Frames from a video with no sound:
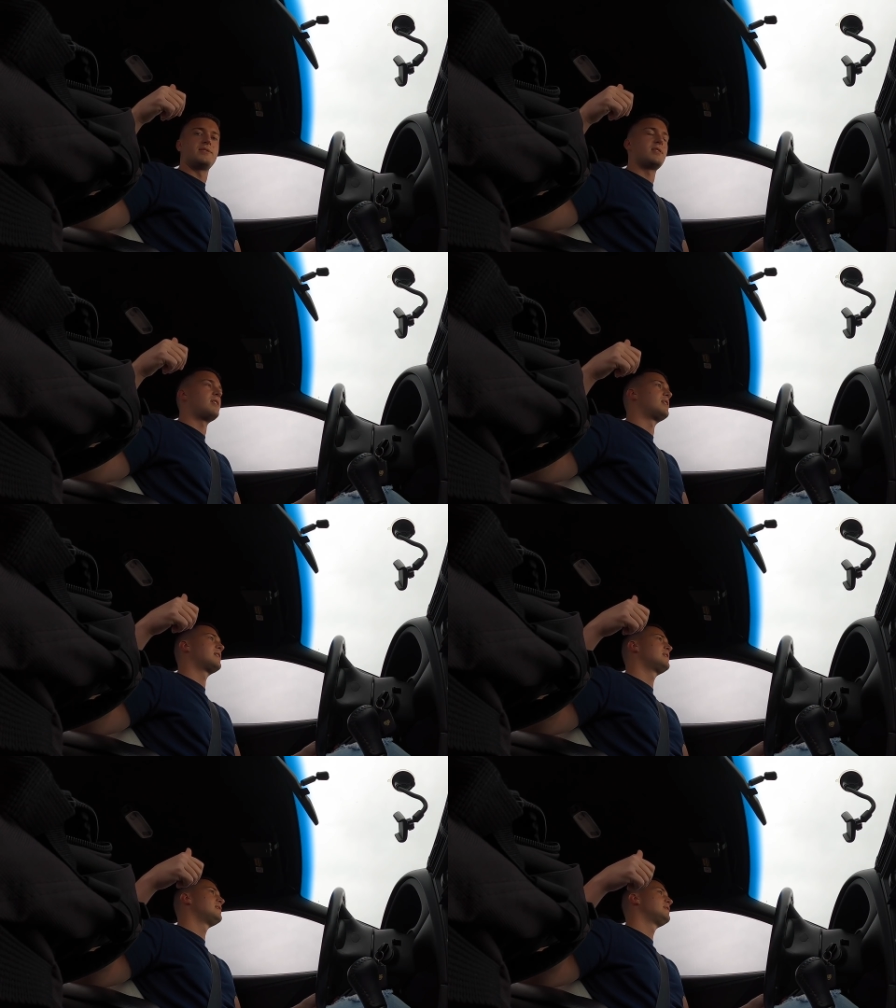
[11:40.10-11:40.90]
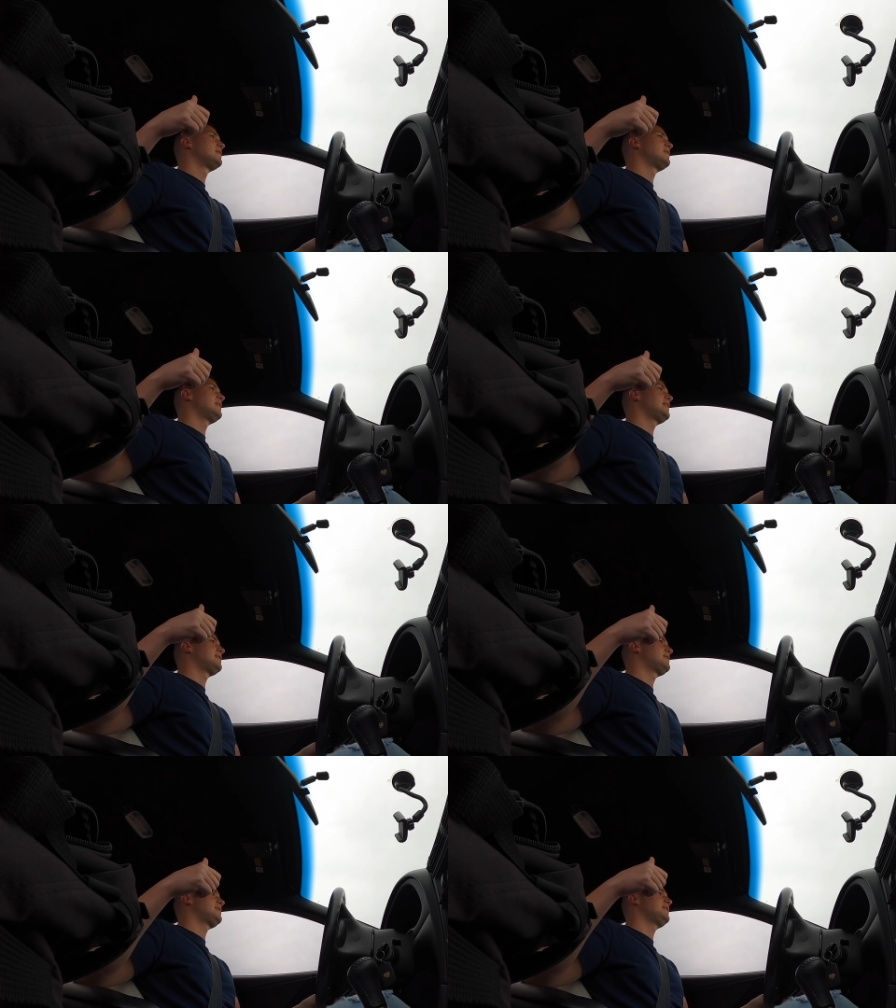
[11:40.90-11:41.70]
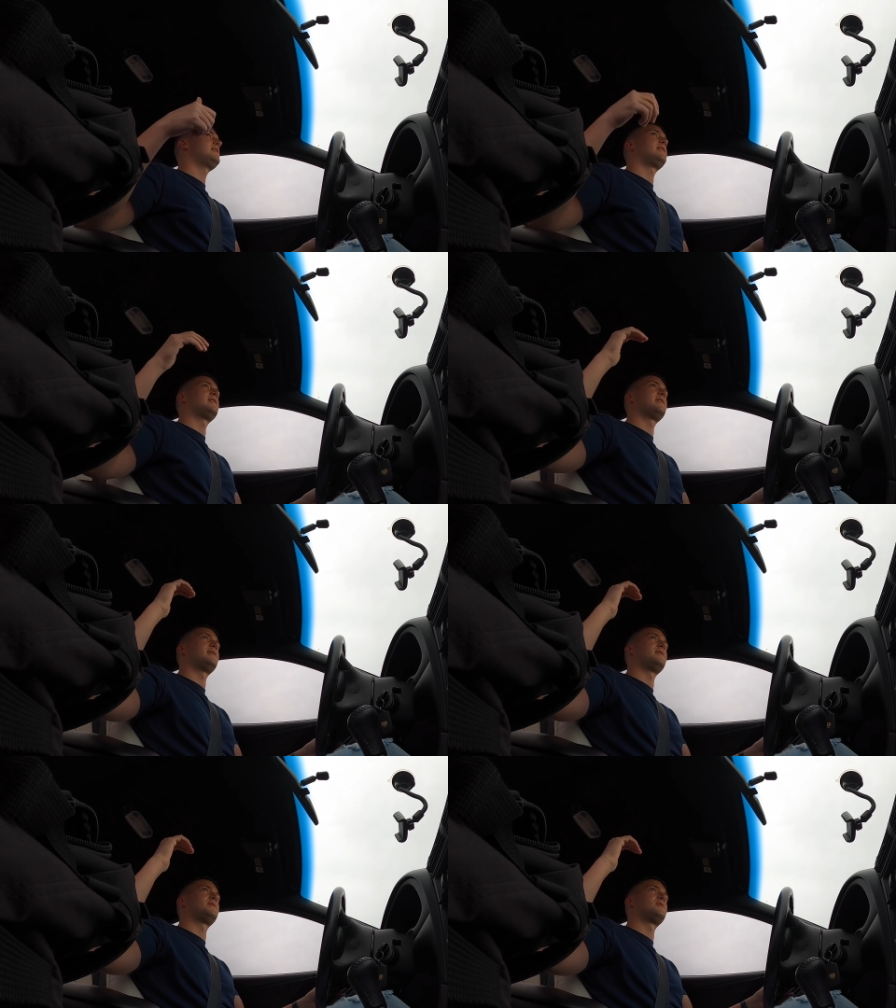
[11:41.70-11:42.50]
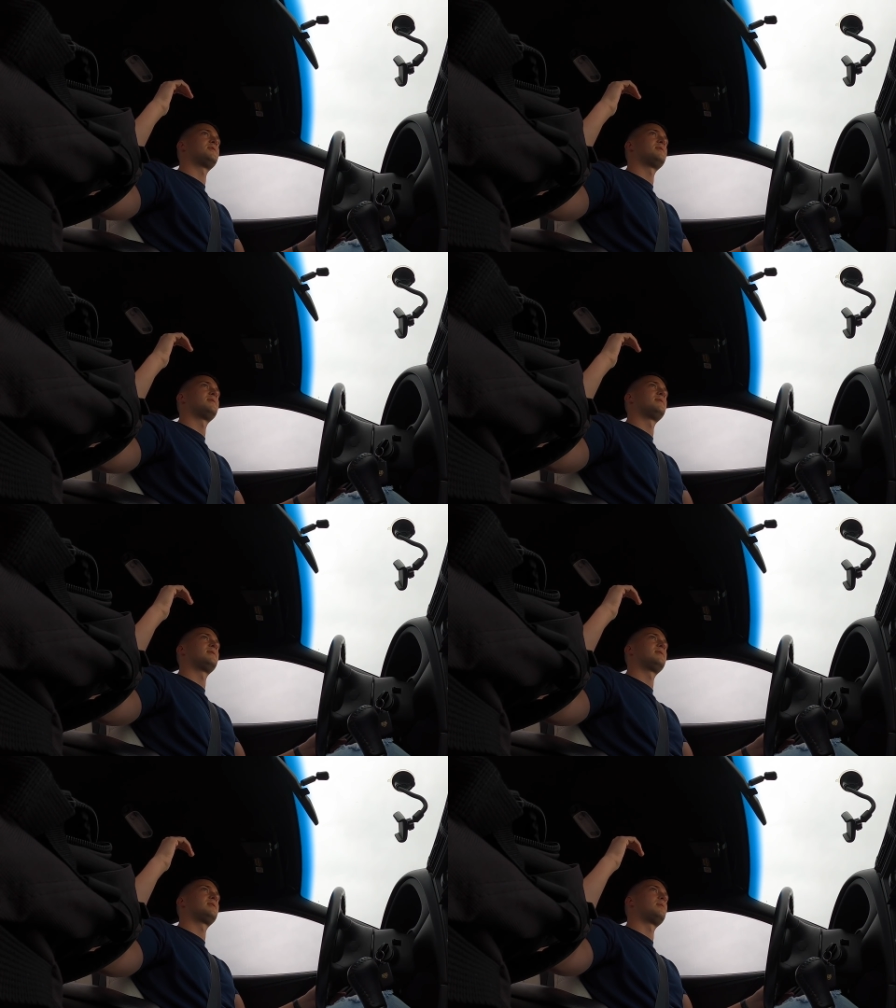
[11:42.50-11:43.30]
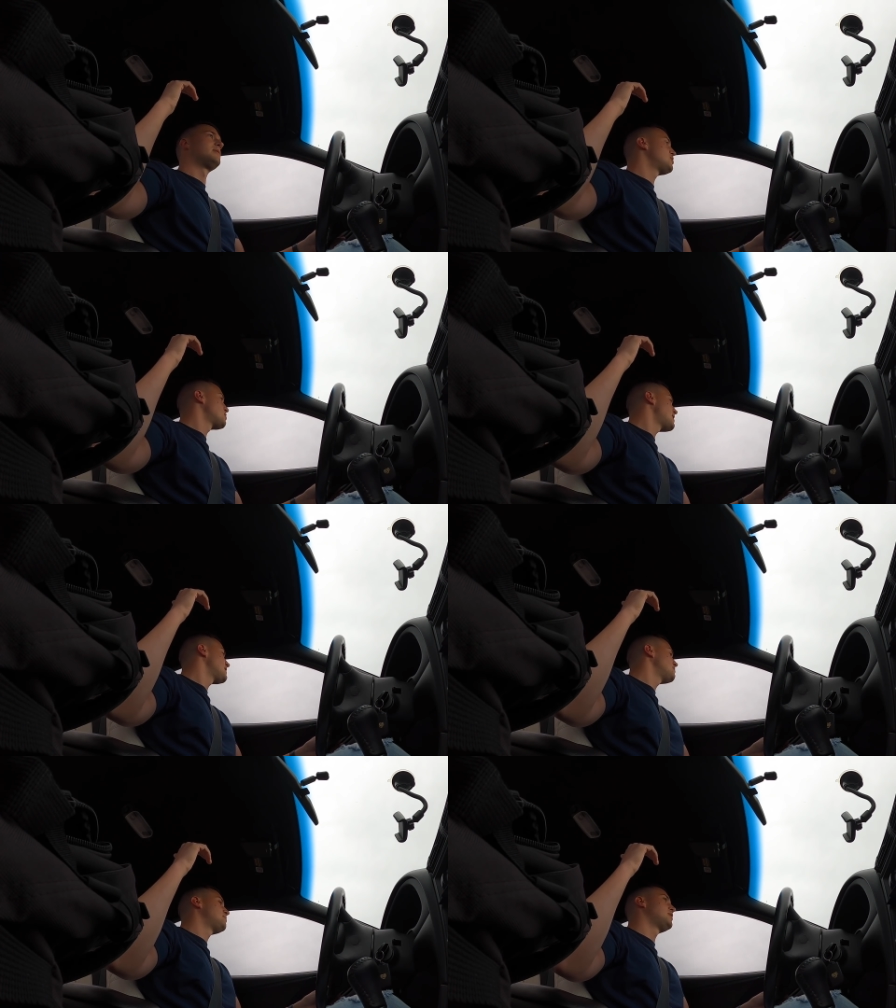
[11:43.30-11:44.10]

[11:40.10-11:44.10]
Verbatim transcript: his car and he is going to try and